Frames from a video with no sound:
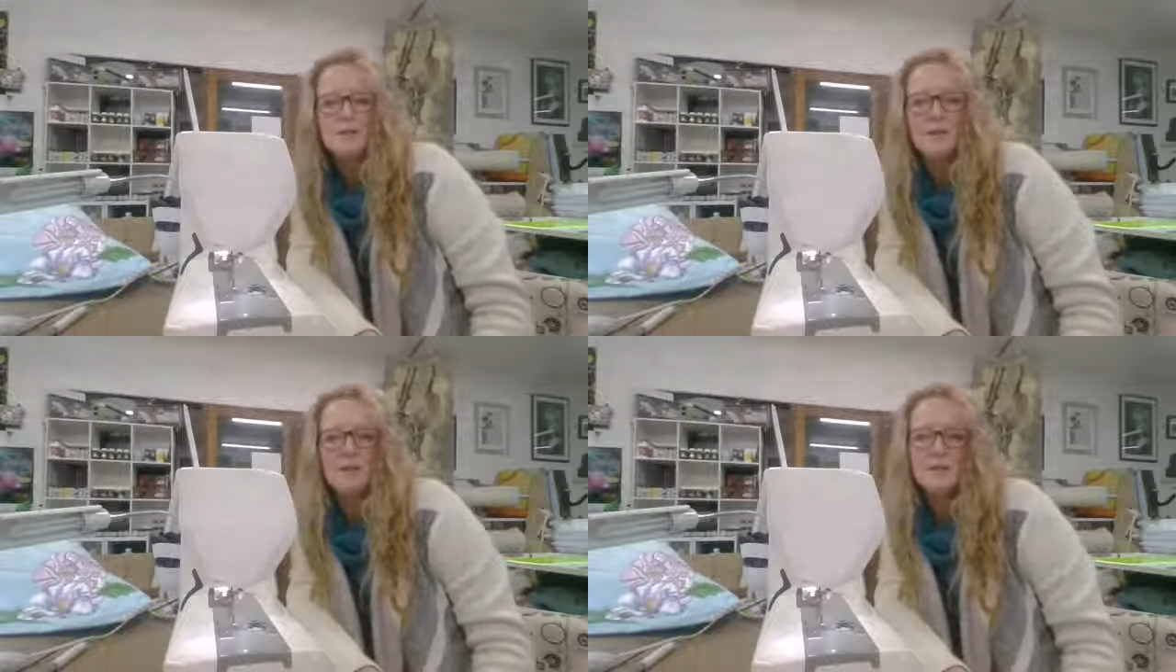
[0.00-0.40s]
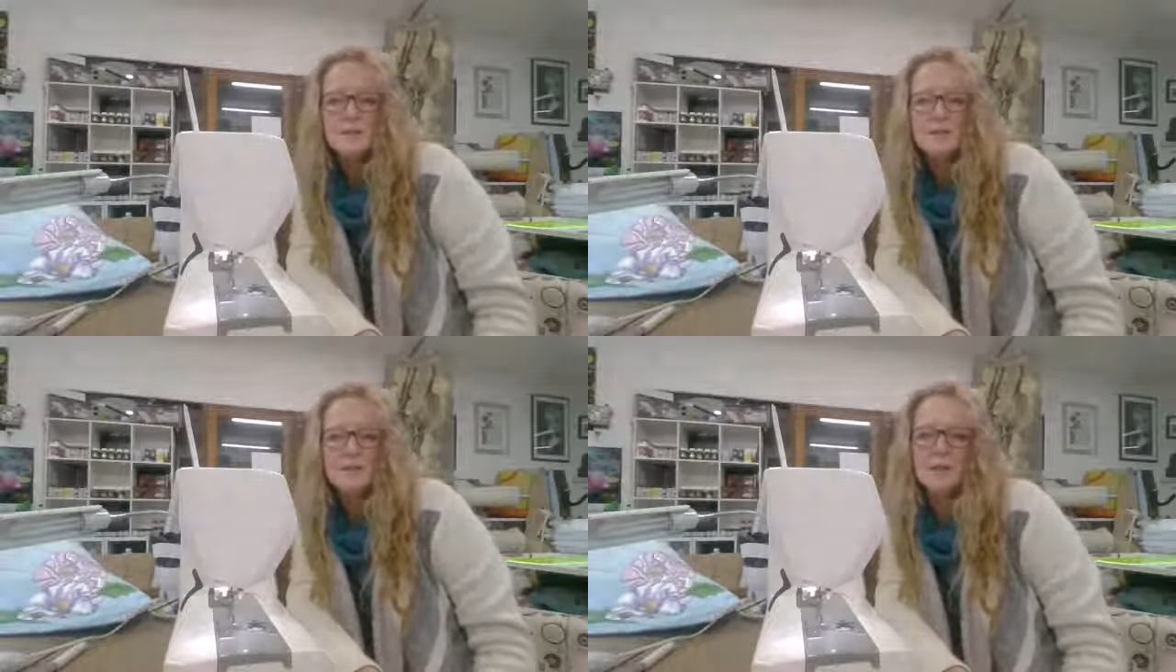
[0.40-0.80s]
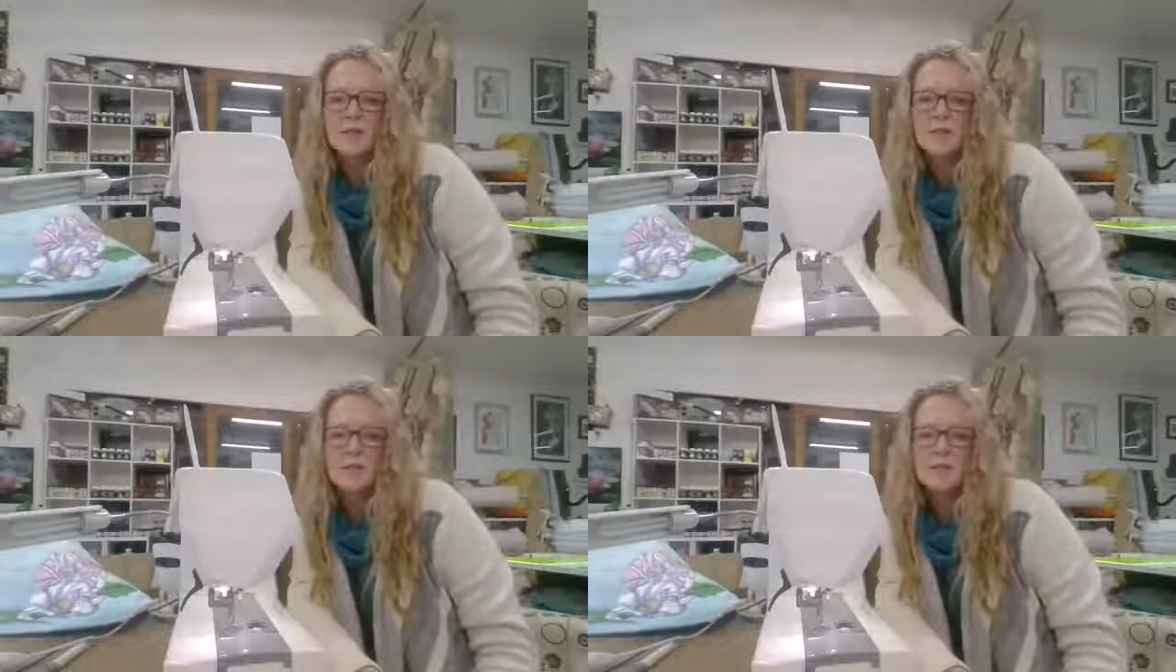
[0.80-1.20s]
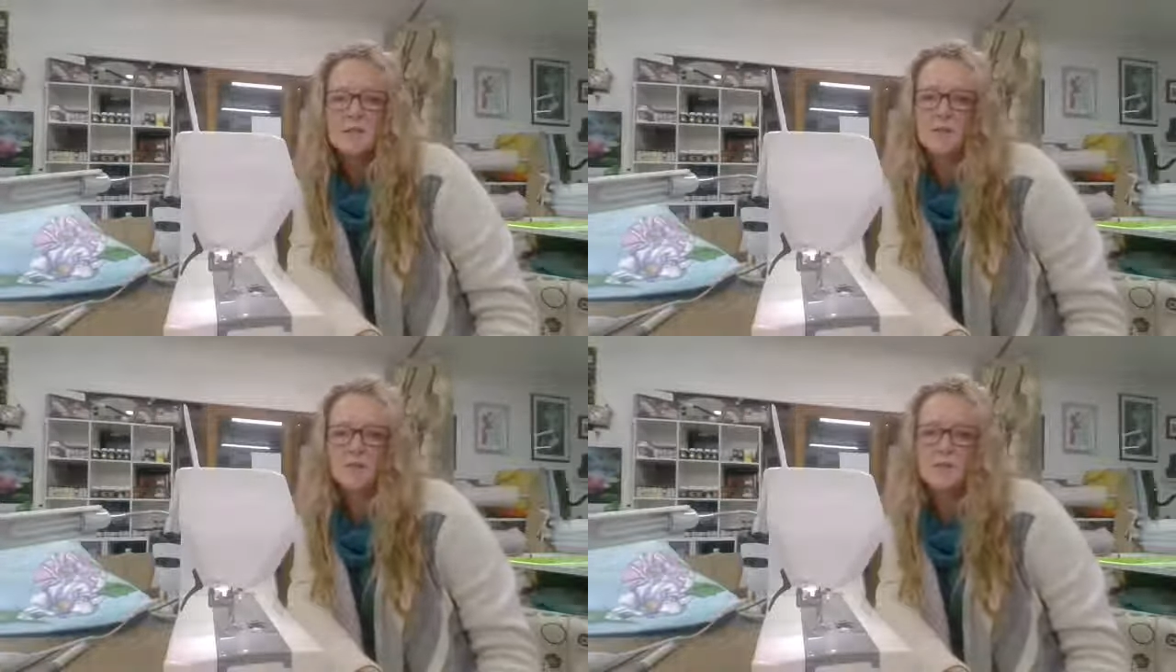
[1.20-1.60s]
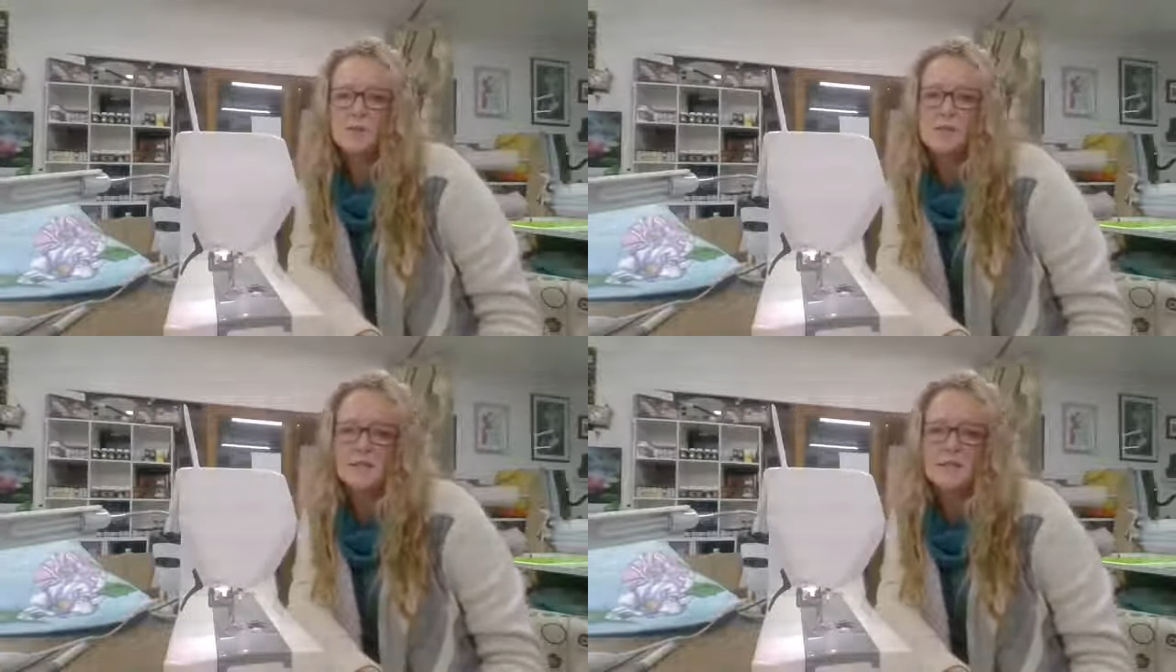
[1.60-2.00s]
$20 now, up to
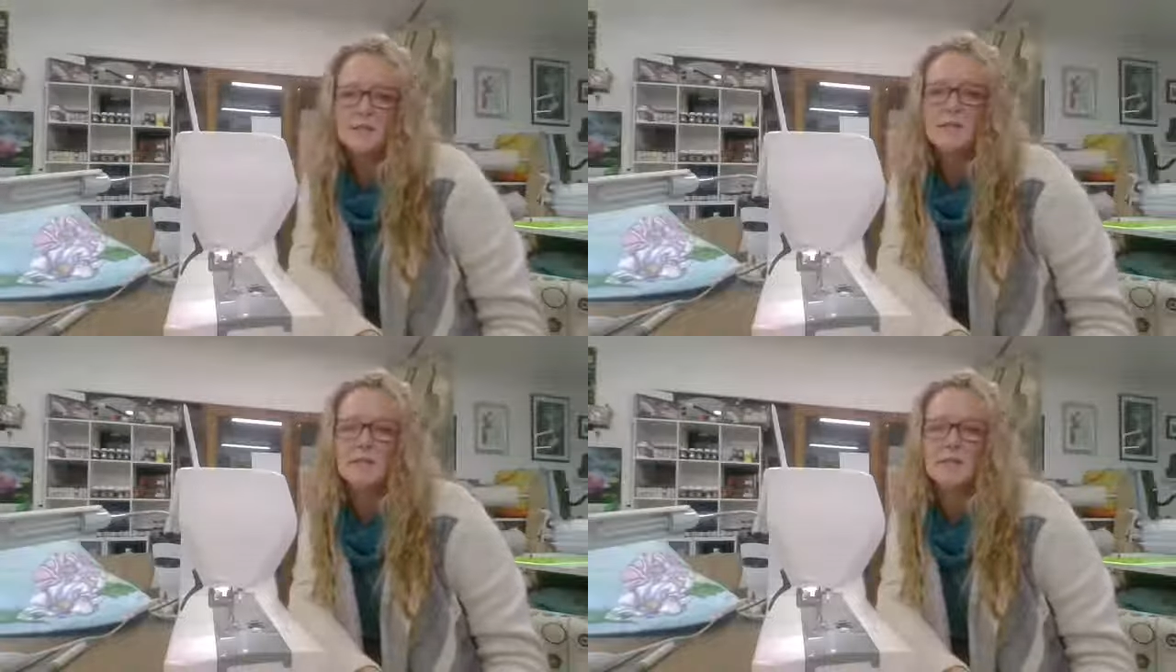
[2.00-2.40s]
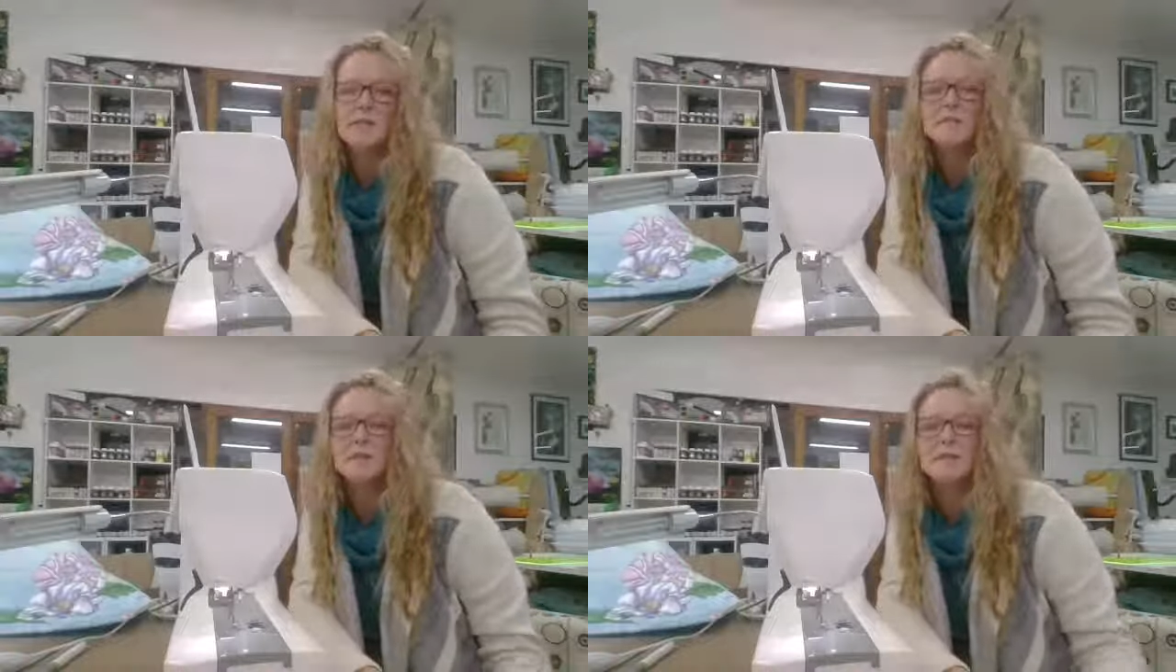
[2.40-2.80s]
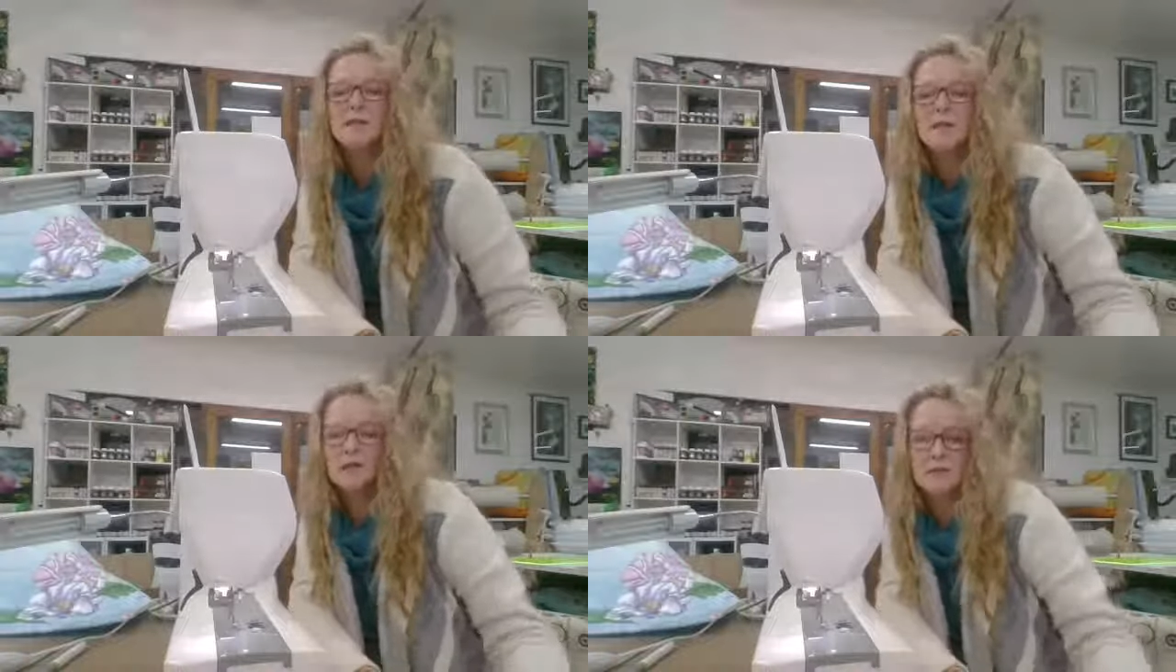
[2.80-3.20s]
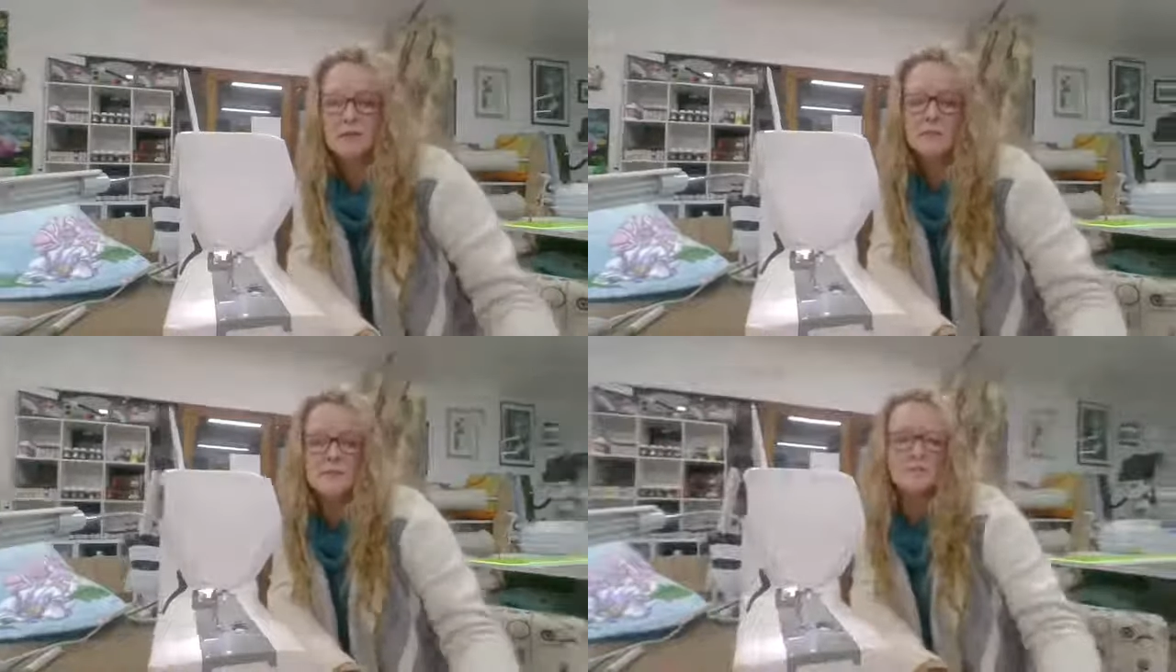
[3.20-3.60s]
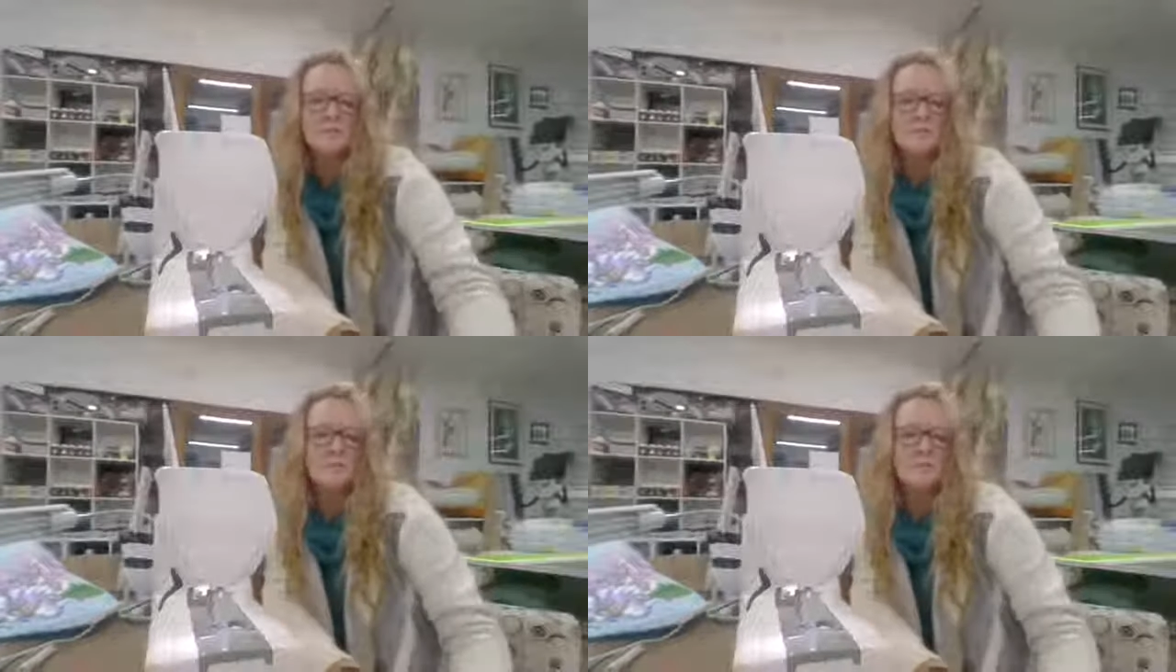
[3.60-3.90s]
26 days. Okay.